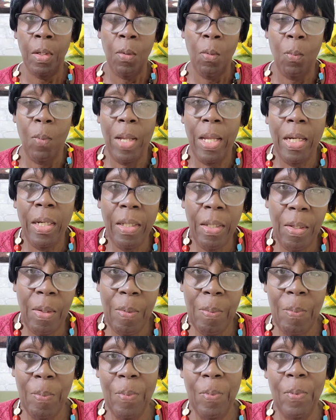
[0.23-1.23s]

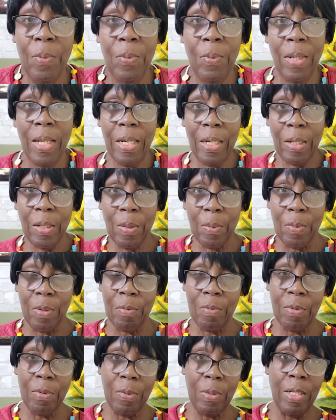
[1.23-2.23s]
welcome welcome
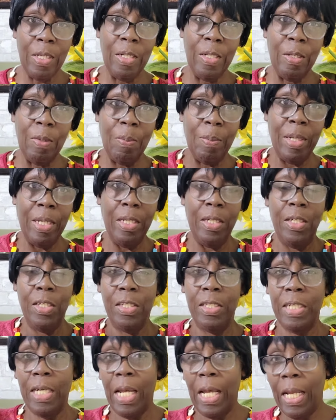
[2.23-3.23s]
everyone to my
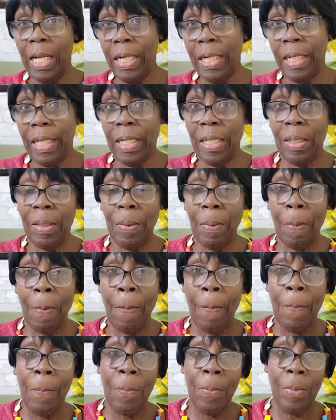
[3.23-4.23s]
channel
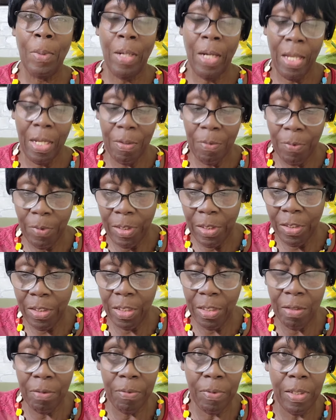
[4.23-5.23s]
life with
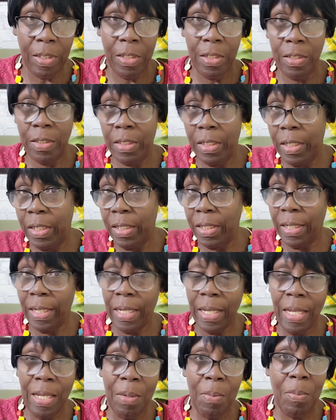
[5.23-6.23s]
jennifer
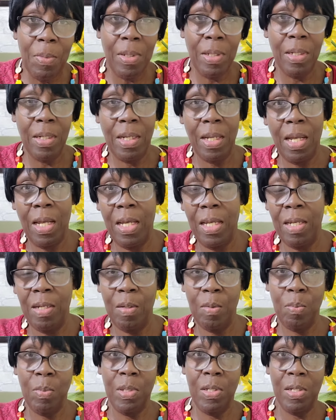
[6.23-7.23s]
jm and i
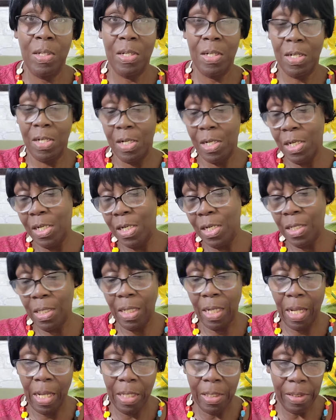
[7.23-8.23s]
am your girl
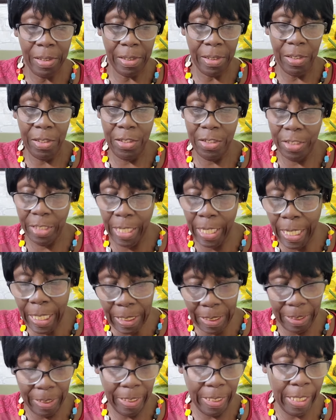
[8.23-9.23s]
auntie
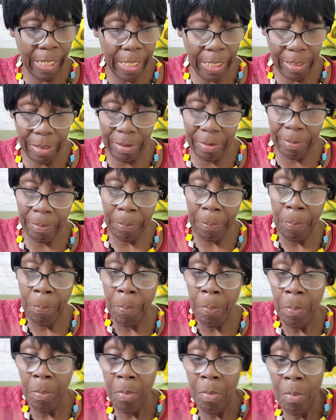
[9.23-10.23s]
jen yes
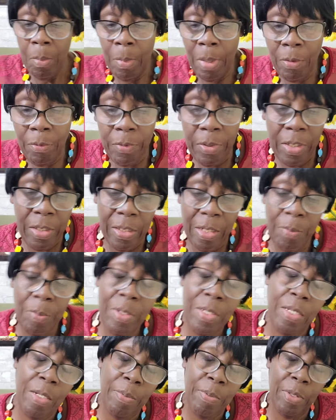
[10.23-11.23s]
my viewers and my
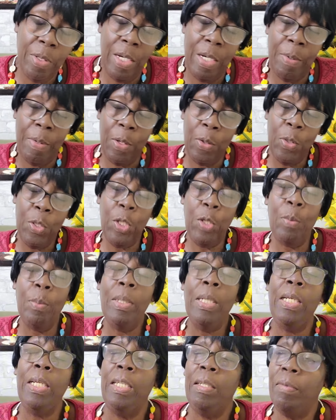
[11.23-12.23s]
subscriber. could you
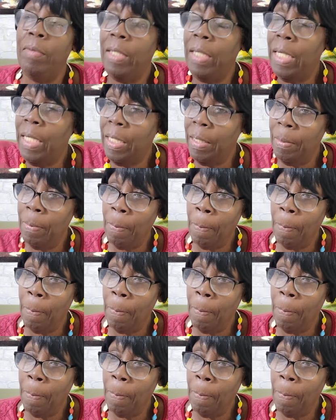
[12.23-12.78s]
believe it that